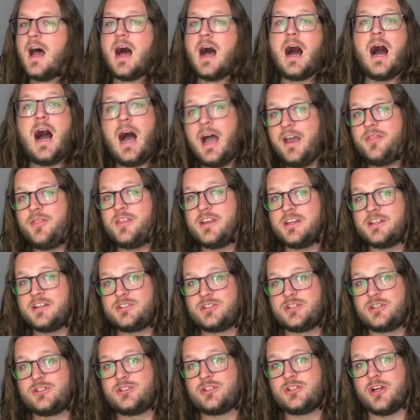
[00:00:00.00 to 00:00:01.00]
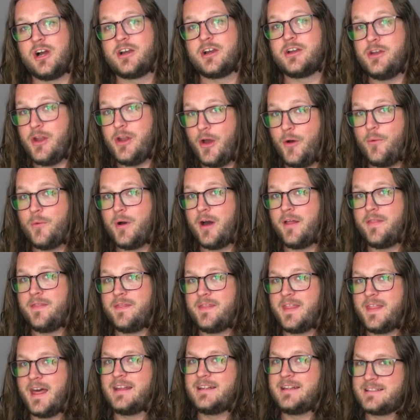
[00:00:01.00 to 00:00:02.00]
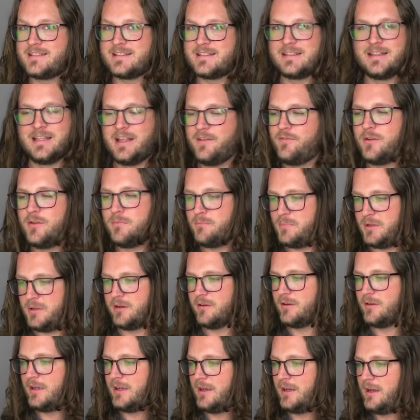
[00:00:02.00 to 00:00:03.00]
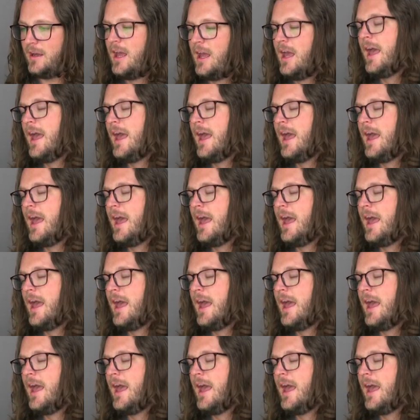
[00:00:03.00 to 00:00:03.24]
I think it should shock no one that it's Liv Imperia.